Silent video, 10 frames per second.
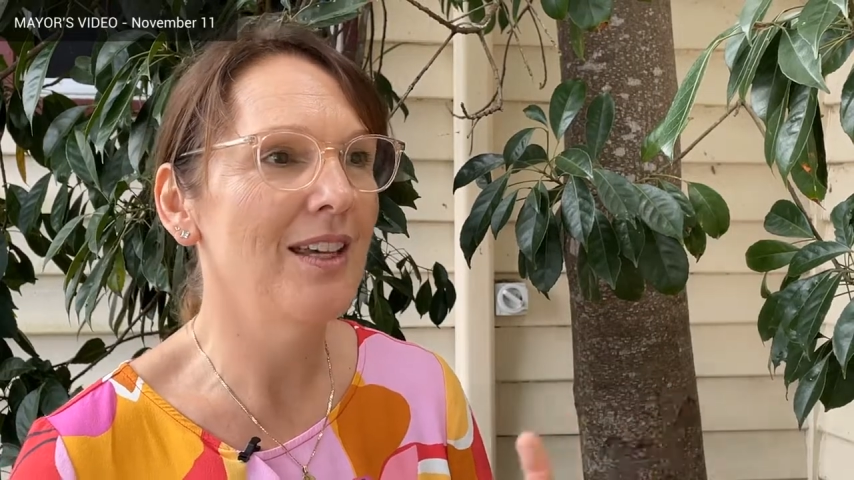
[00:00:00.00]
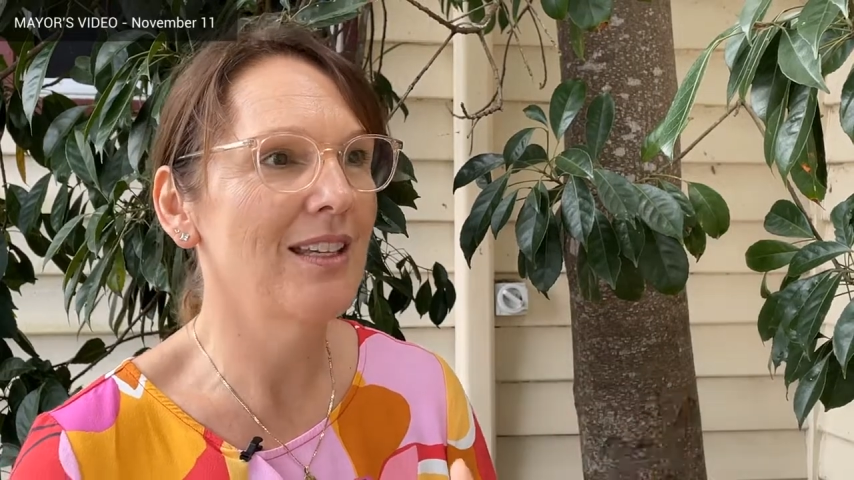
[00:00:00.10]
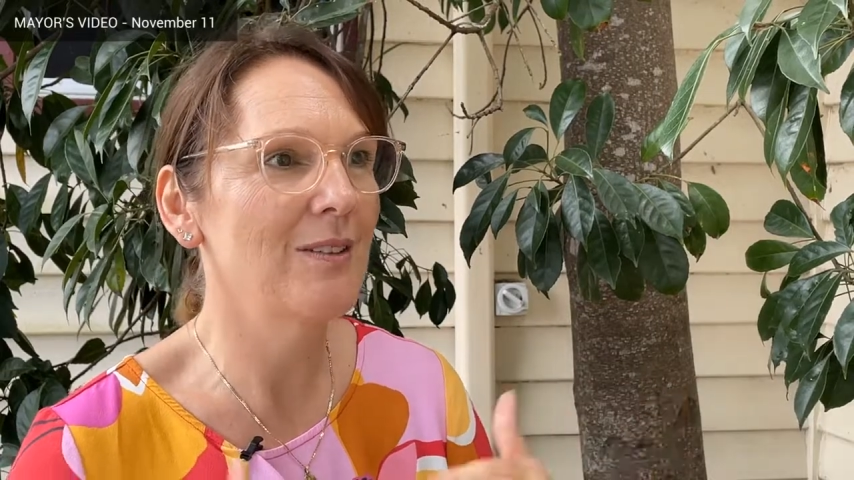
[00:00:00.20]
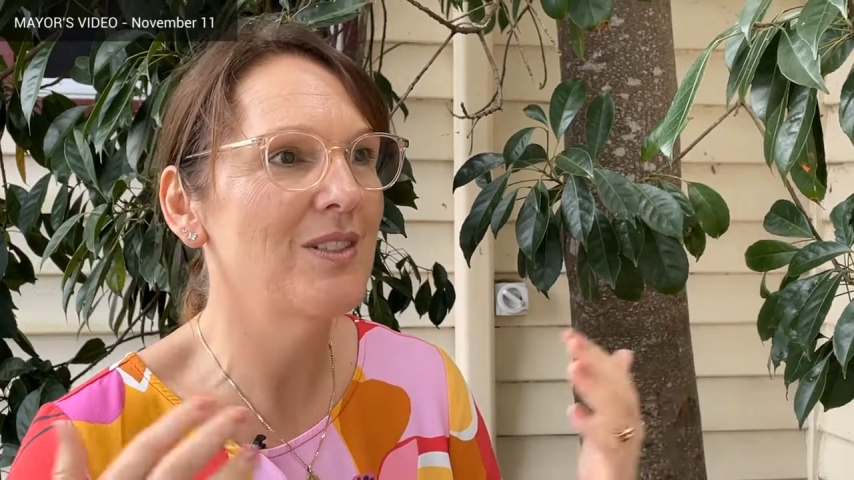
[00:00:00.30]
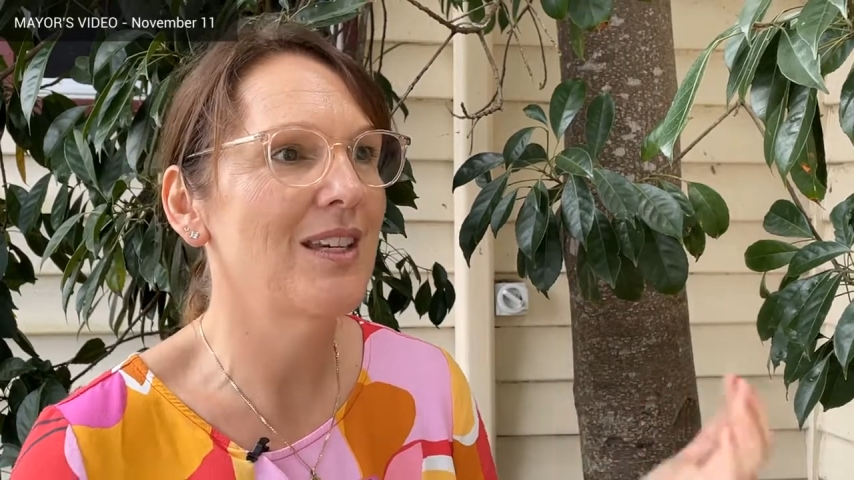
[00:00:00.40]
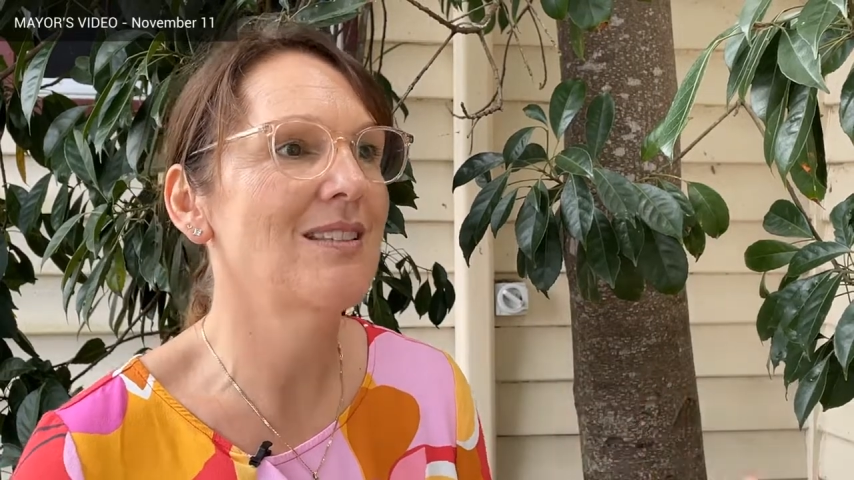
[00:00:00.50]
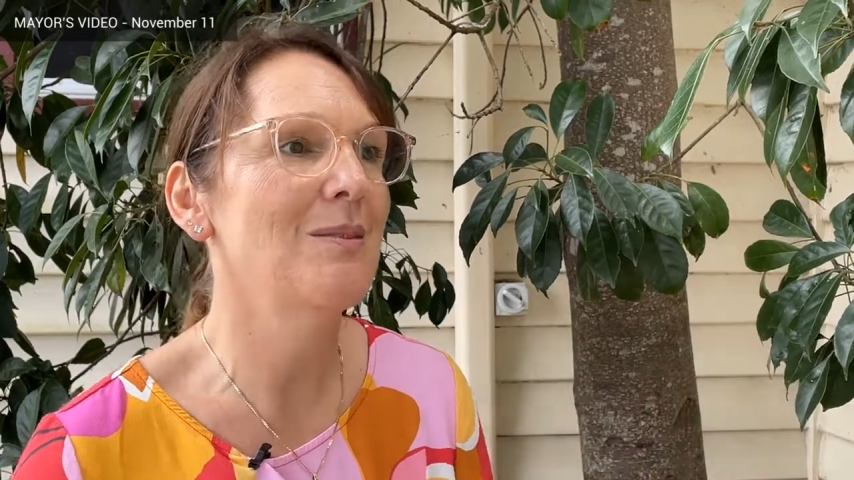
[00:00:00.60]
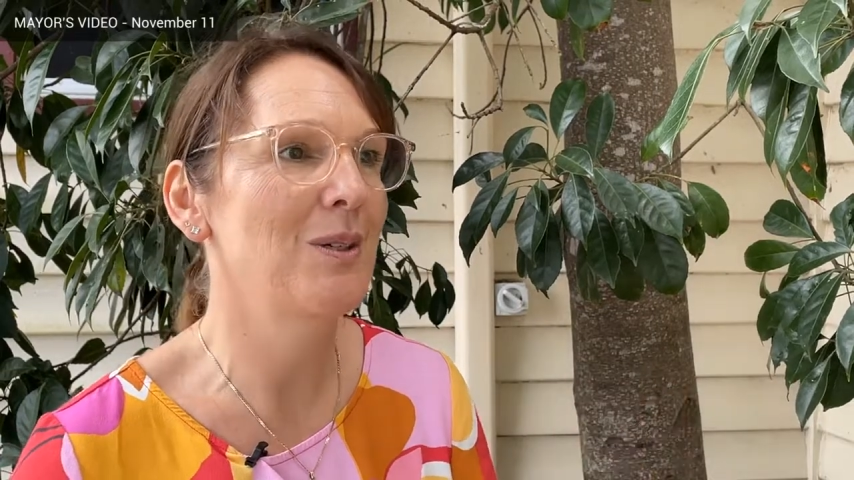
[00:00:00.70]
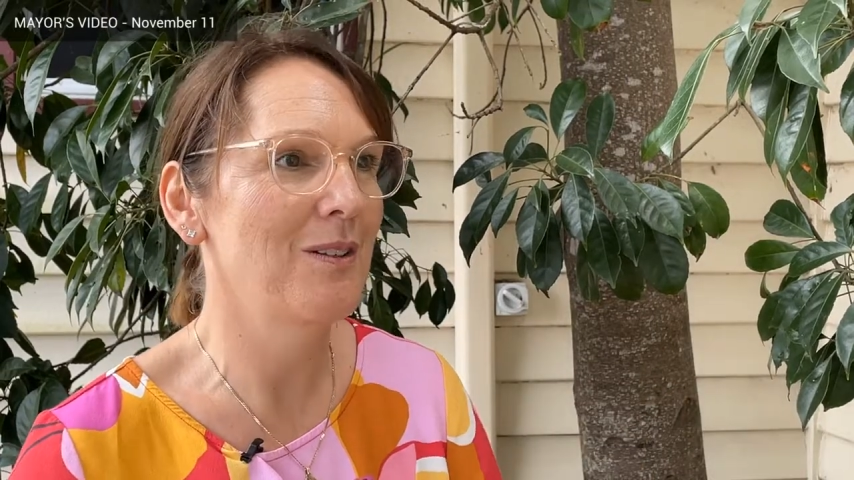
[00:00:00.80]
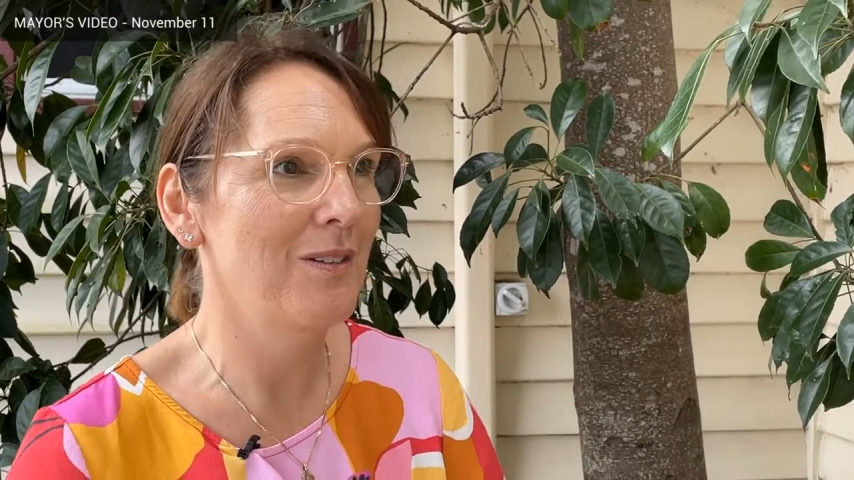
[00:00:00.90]
that gives
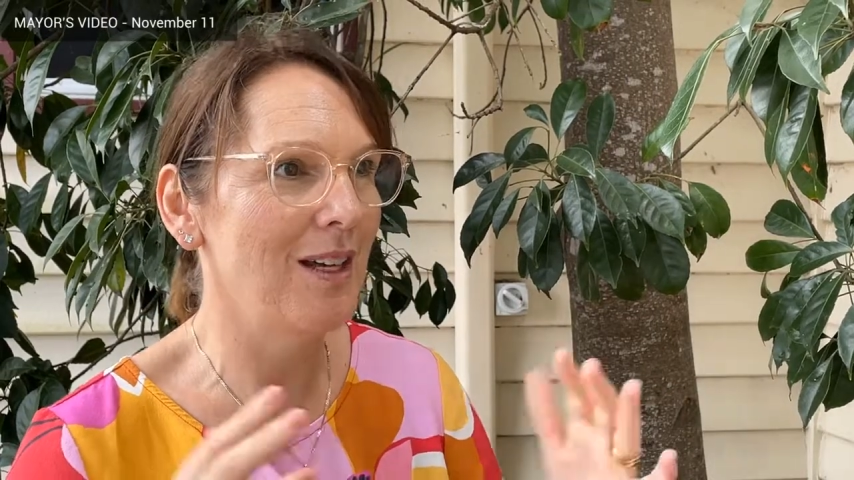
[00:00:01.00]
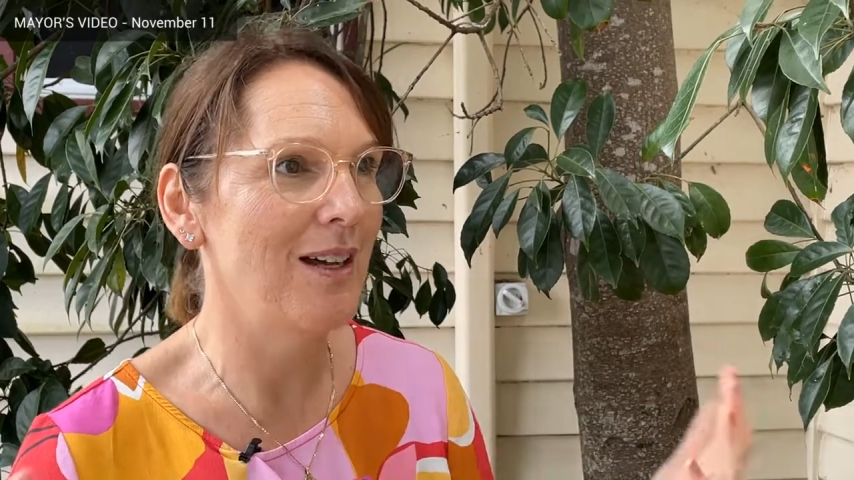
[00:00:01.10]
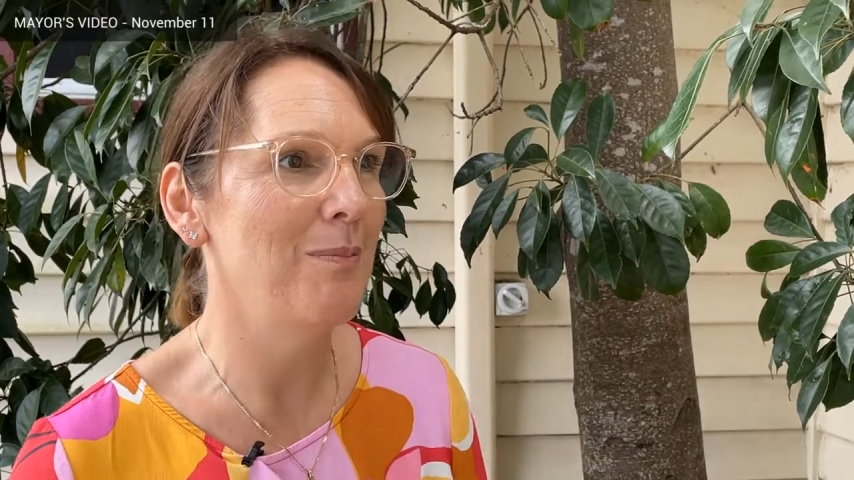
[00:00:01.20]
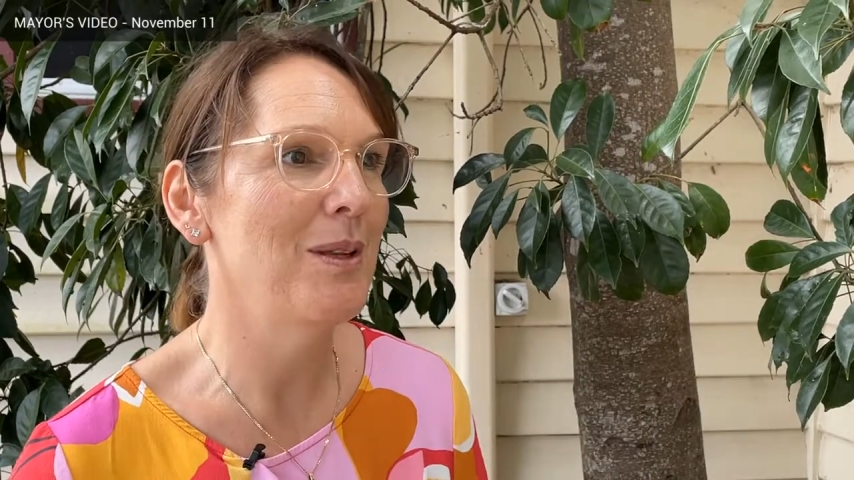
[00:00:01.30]
us a bit of a,